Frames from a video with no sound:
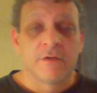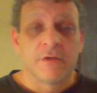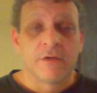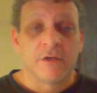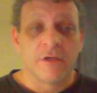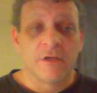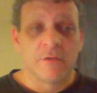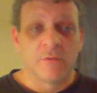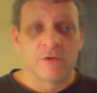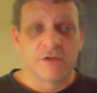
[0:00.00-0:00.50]

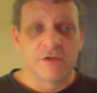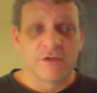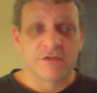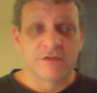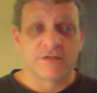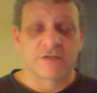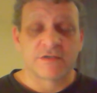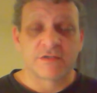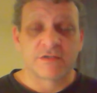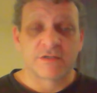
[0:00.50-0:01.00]
He
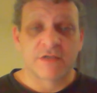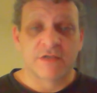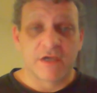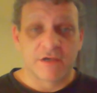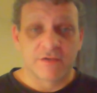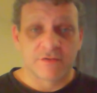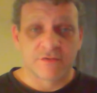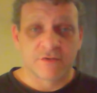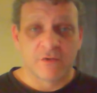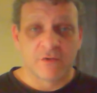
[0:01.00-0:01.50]
released his
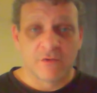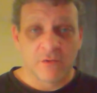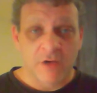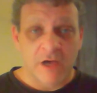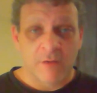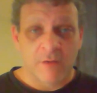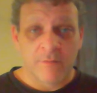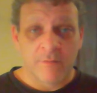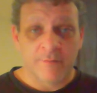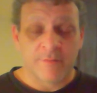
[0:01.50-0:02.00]
second solo
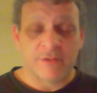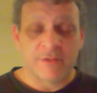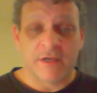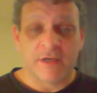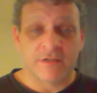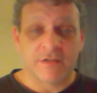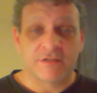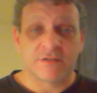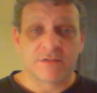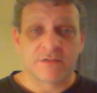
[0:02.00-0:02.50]
album in
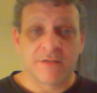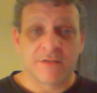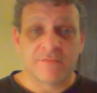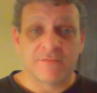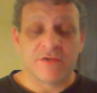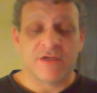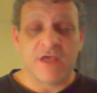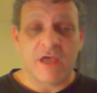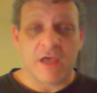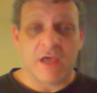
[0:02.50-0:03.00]

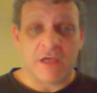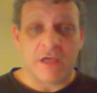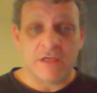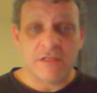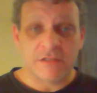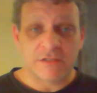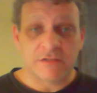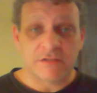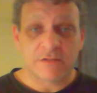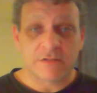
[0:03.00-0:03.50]

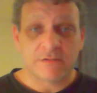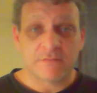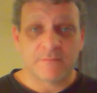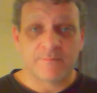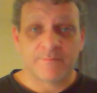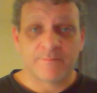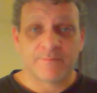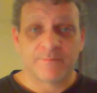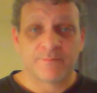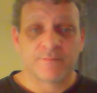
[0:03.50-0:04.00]
1978,
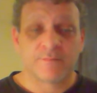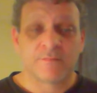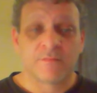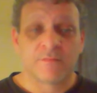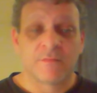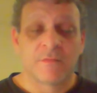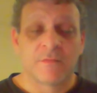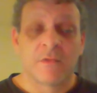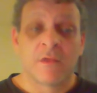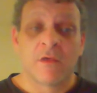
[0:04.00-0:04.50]

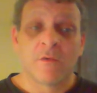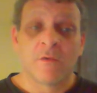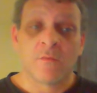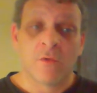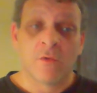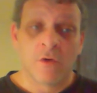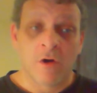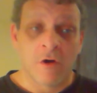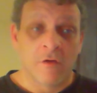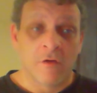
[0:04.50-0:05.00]

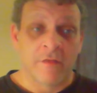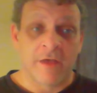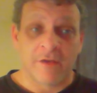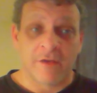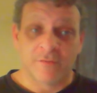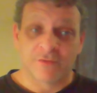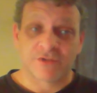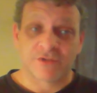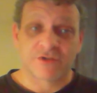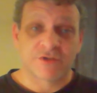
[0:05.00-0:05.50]
we'll call that
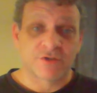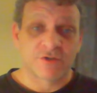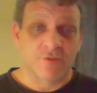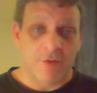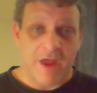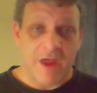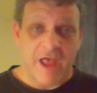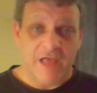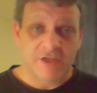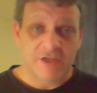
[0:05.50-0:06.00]
one
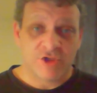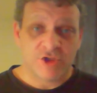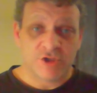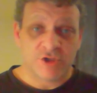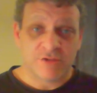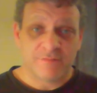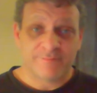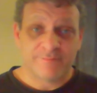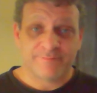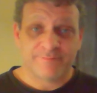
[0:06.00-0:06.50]
Scratch.